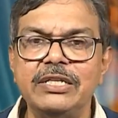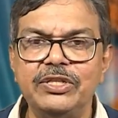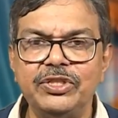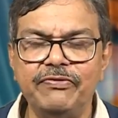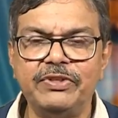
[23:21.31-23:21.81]

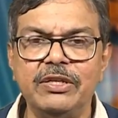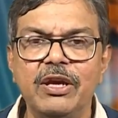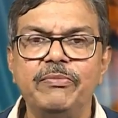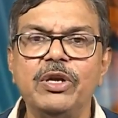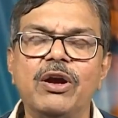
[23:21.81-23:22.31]
shifted,
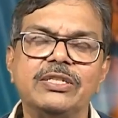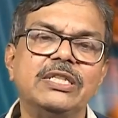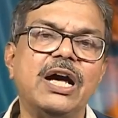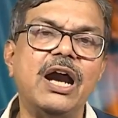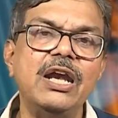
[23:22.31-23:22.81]
because in
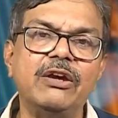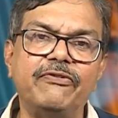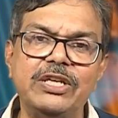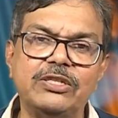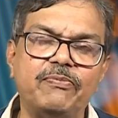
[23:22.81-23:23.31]
the earlier phase of